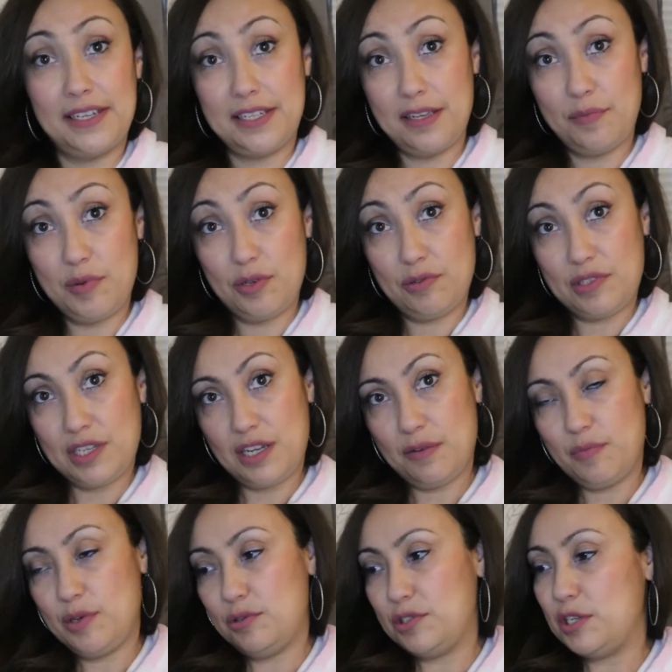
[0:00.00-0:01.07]

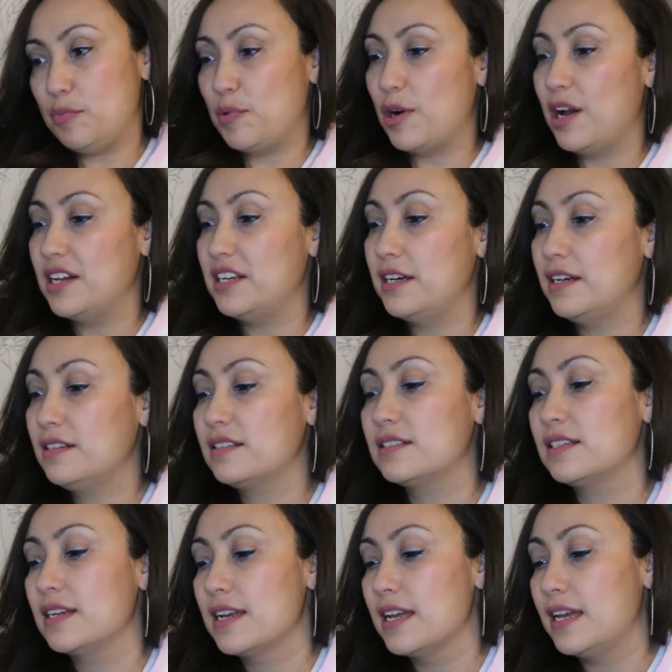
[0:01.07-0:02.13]
Beauty
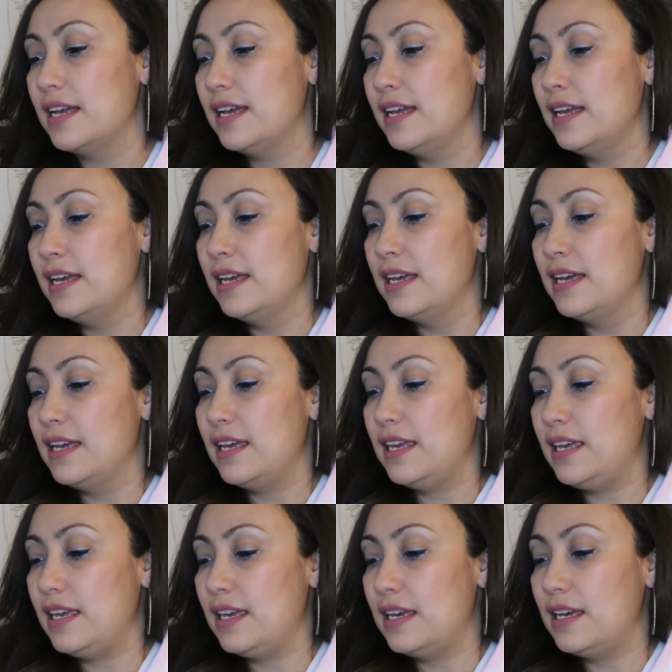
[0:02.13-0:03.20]
product
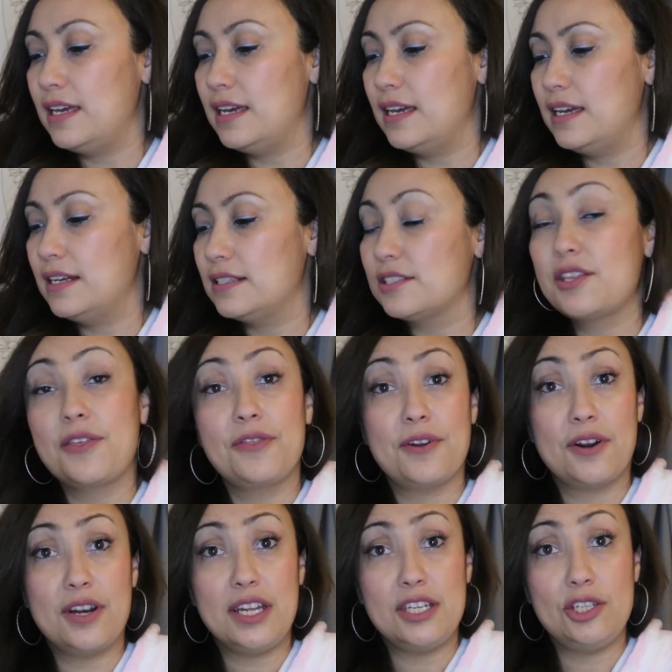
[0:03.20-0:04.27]
is
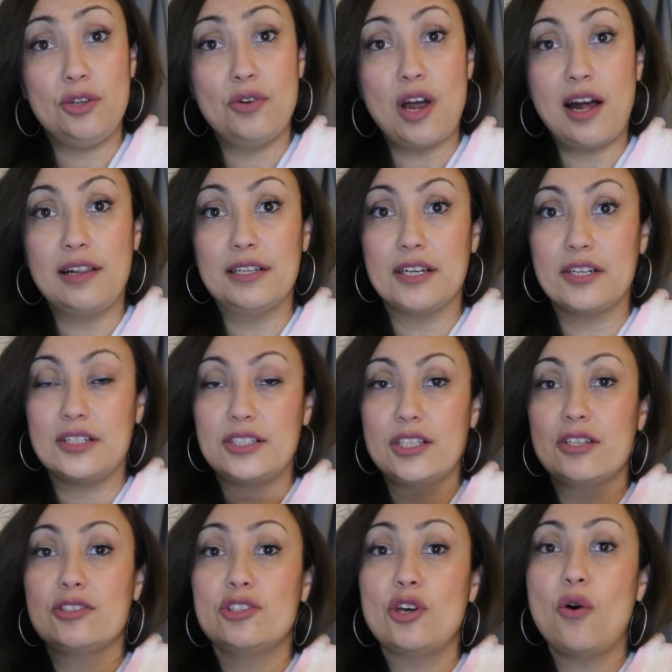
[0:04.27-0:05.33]

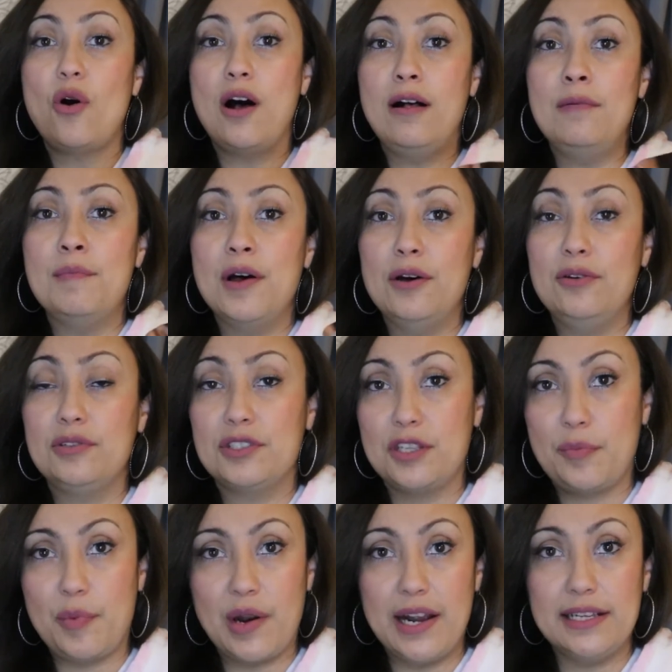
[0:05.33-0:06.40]
$32, so almost the
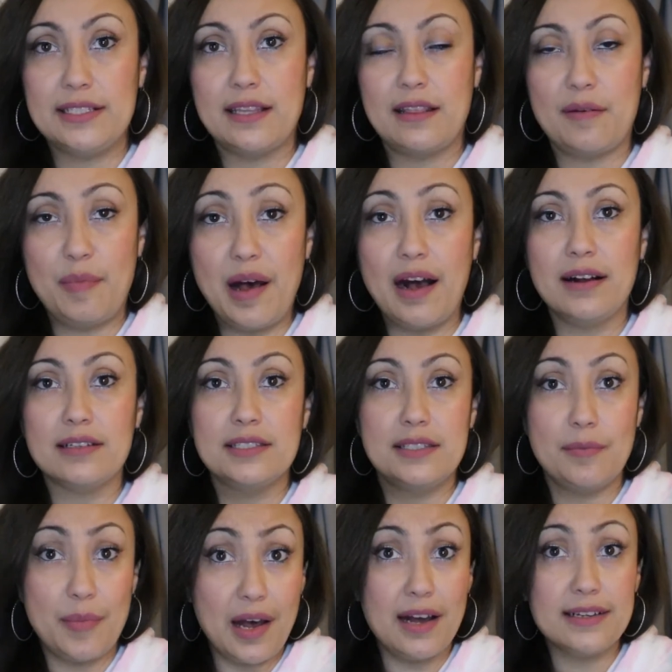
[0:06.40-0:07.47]
price of the box. The
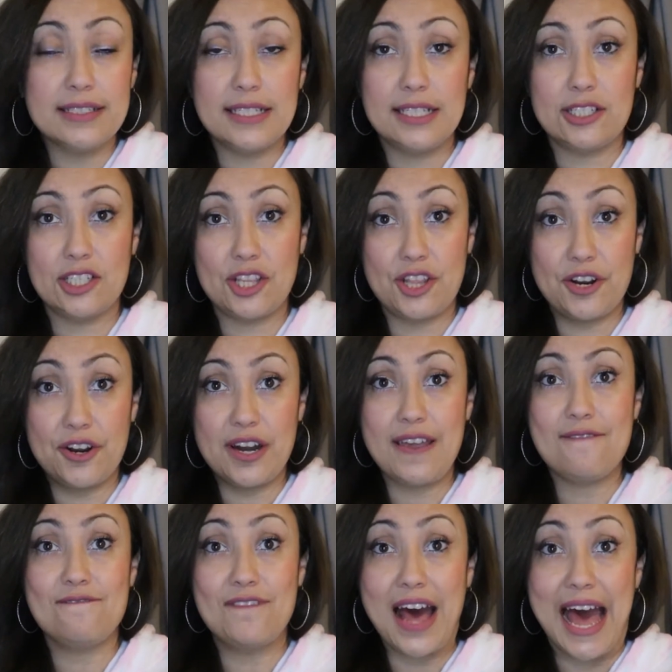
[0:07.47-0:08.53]
box is
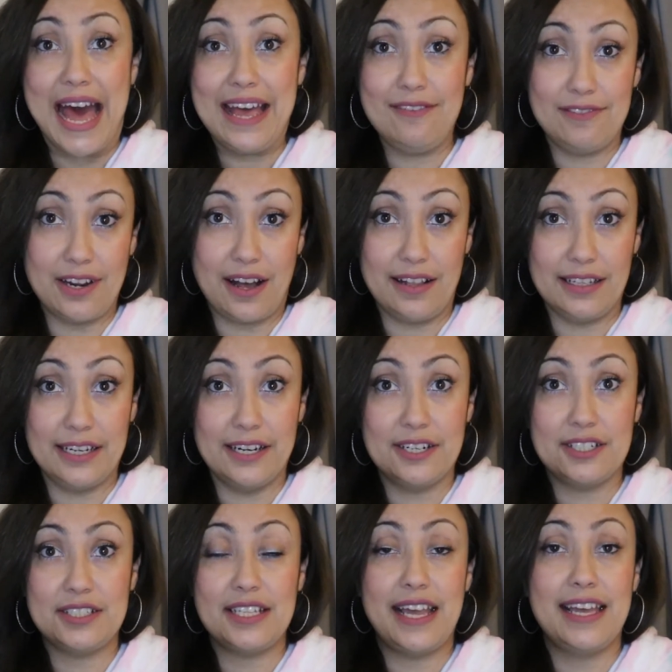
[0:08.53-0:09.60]

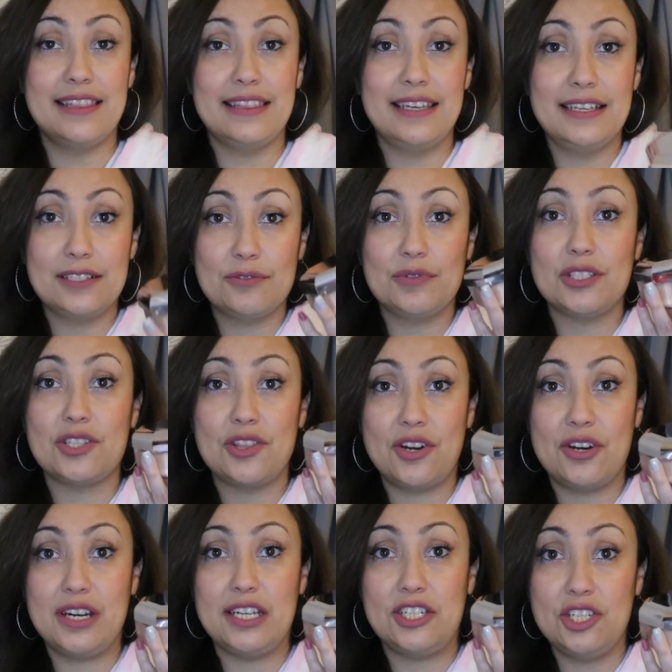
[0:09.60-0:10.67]
$35 and this was
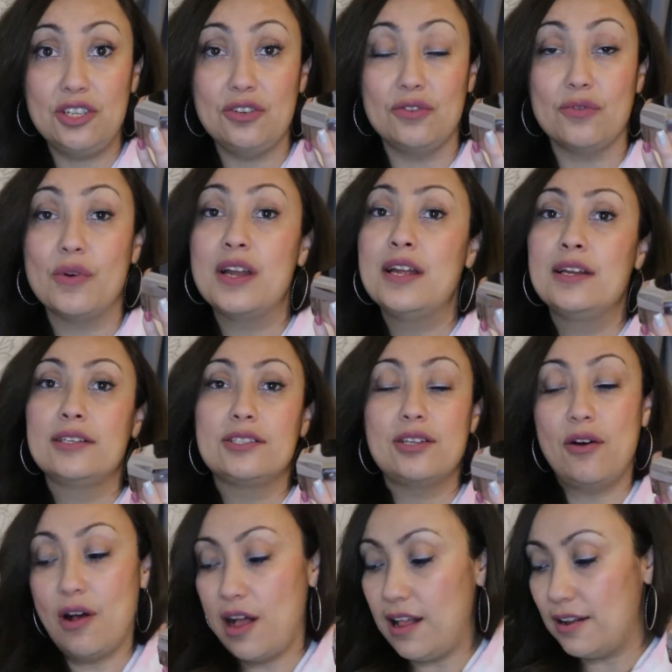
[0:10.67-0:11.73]
$32.
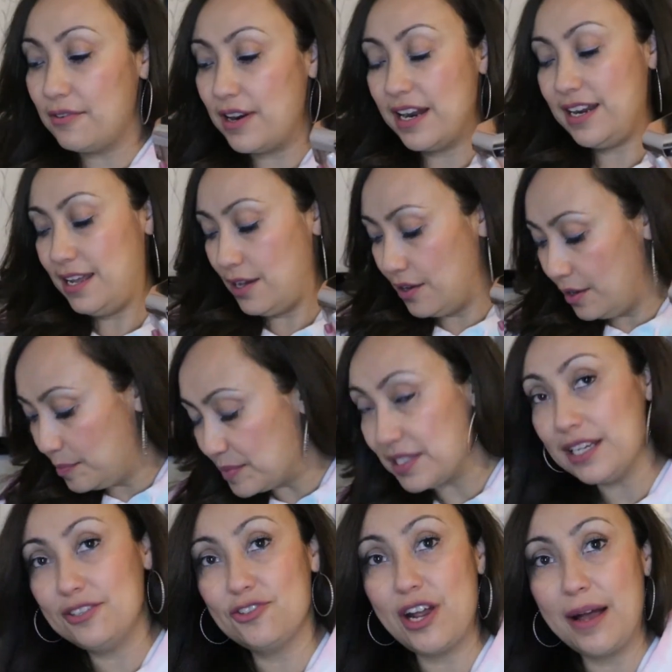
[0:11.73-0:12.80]
So already, oops,
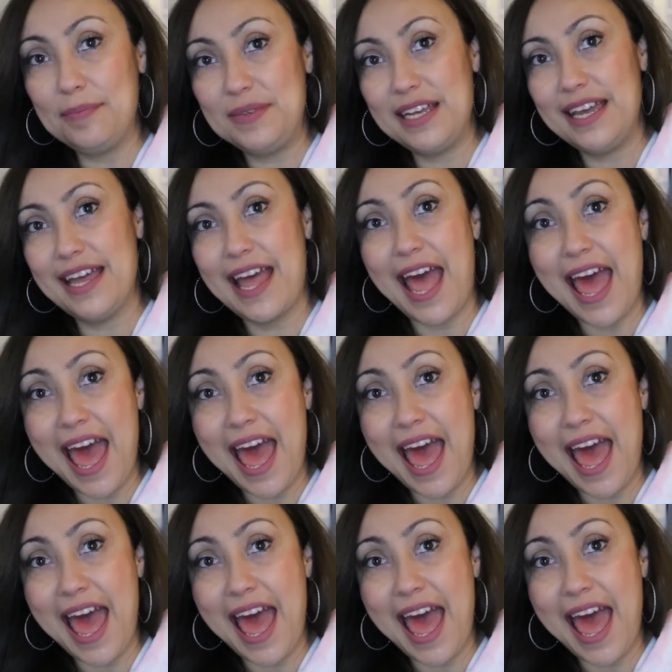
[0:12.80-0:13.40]
I dropped it.